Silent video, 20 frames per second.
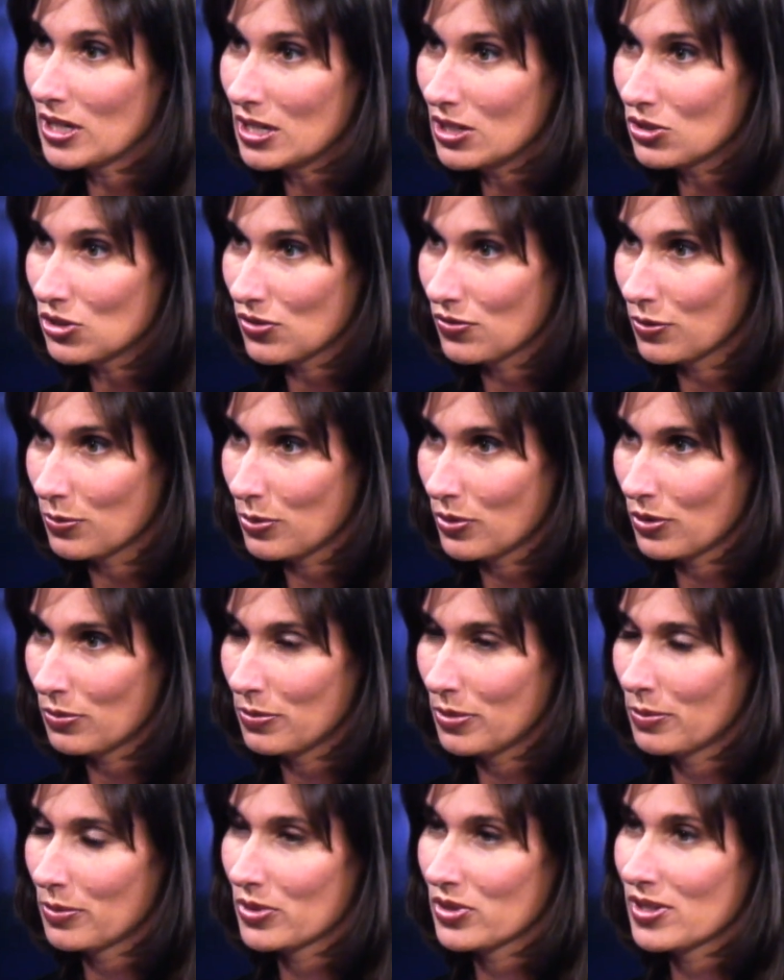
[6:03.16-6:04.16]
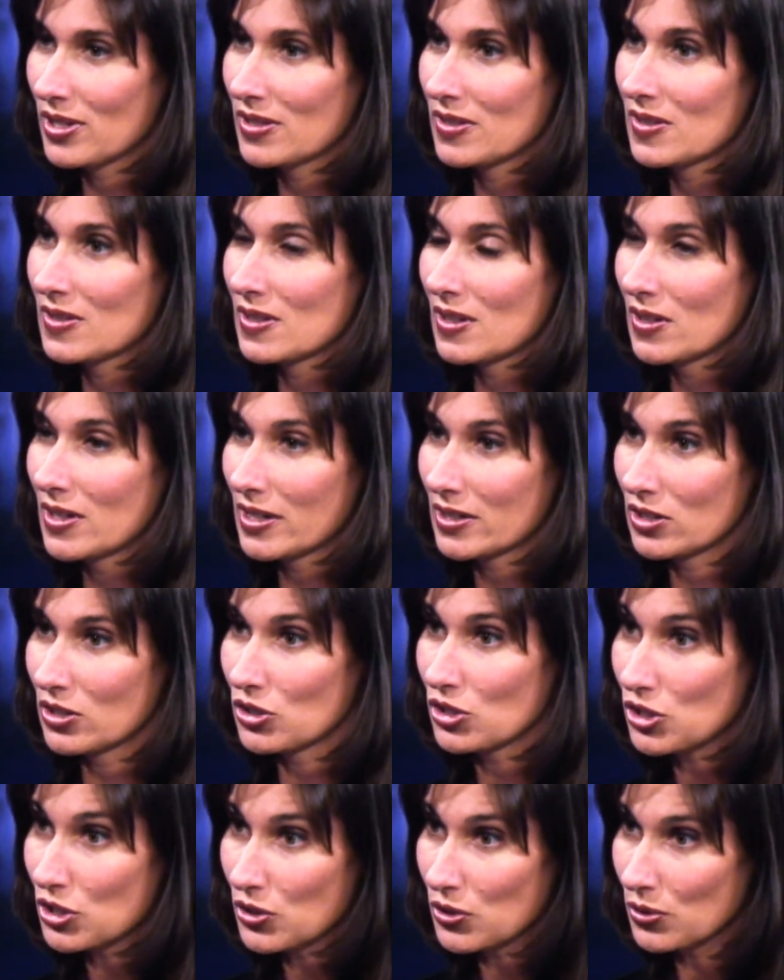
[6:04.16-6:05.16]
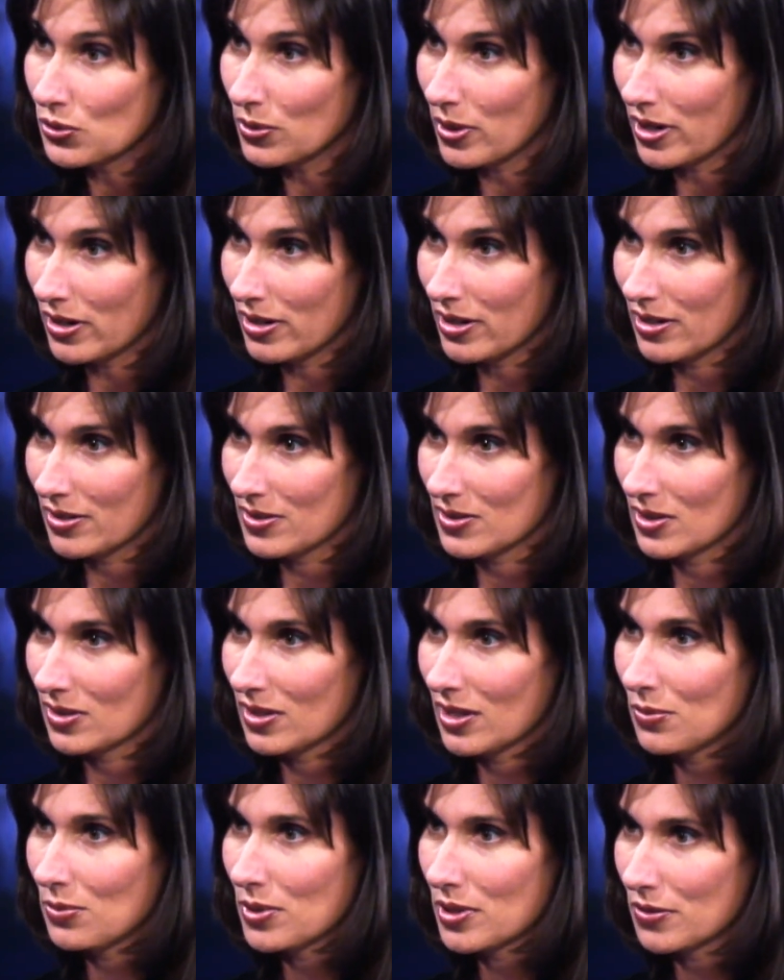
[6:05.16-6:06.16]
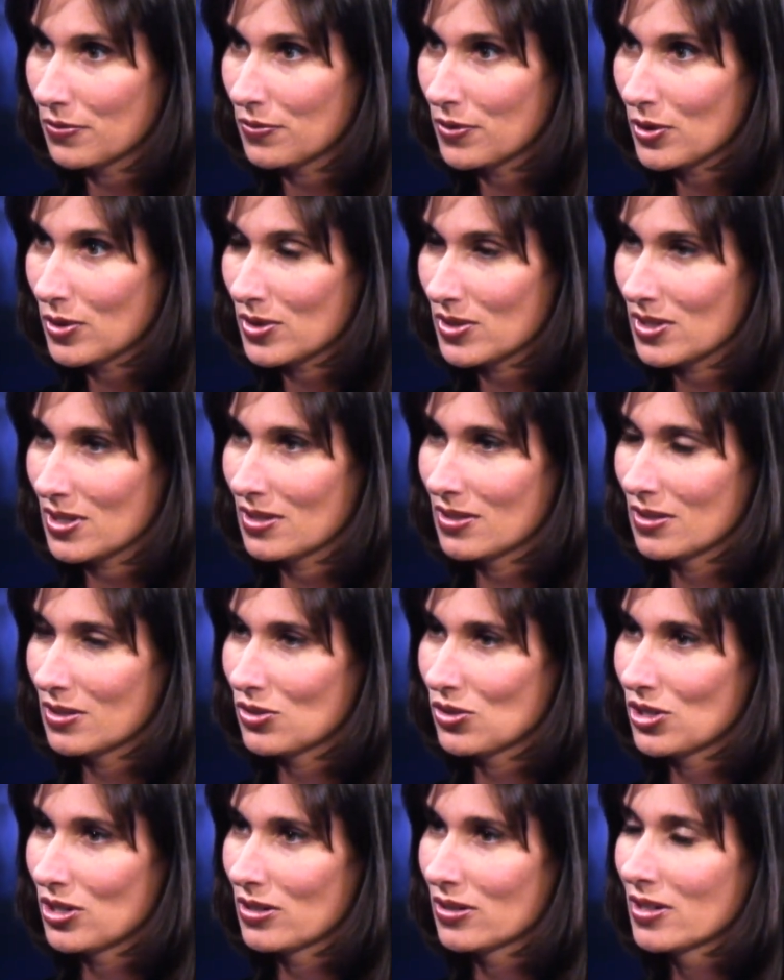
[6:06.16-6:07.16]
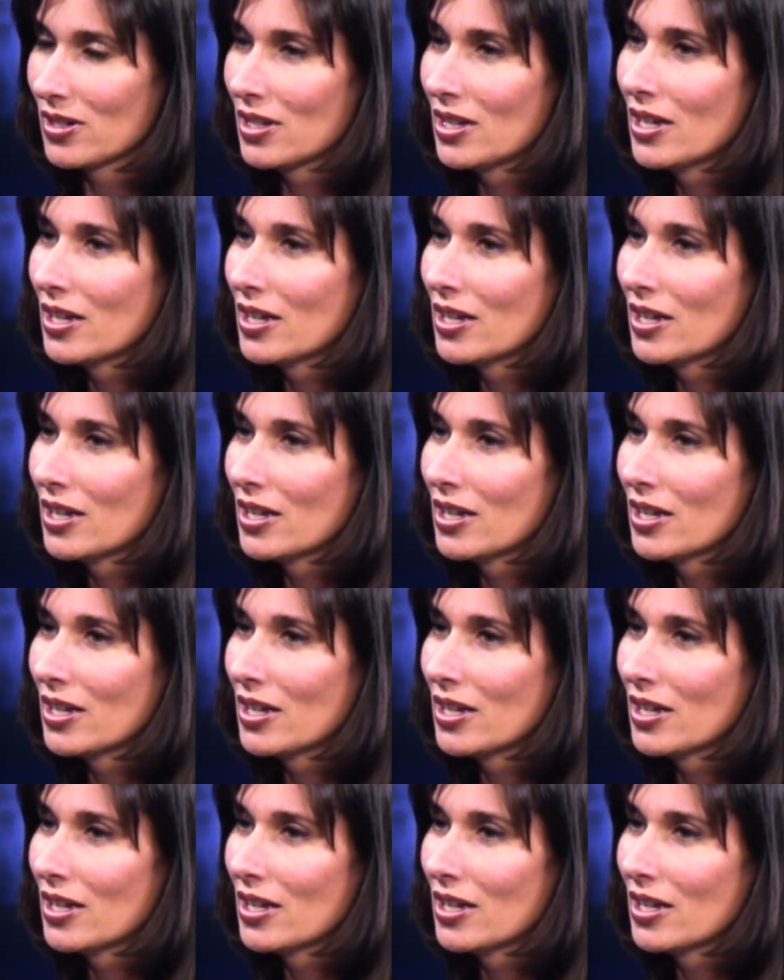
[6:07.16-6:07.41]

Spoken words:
each of the board members has selected 2 areas that they want to focus on this year,